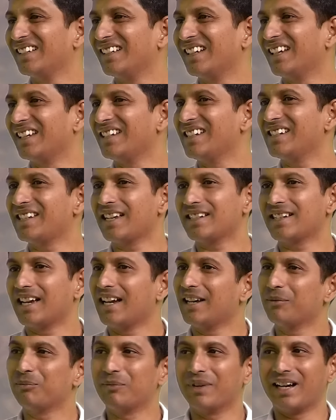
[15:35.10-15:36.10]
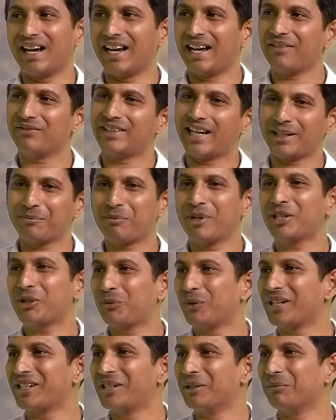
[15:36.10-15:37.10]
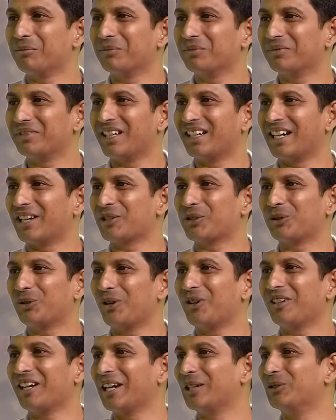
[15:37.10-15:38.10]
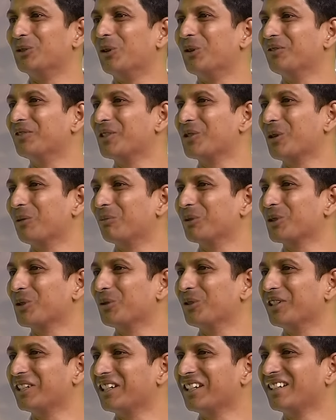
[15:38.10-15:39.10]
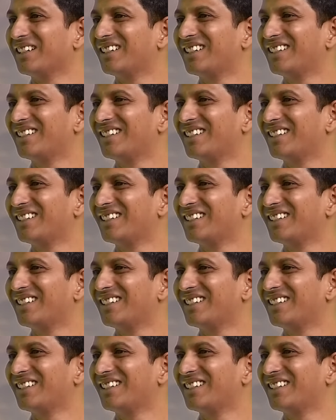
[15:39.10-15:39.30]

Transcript: And he says, I have that much wisdom that I should not let go of this opportunity.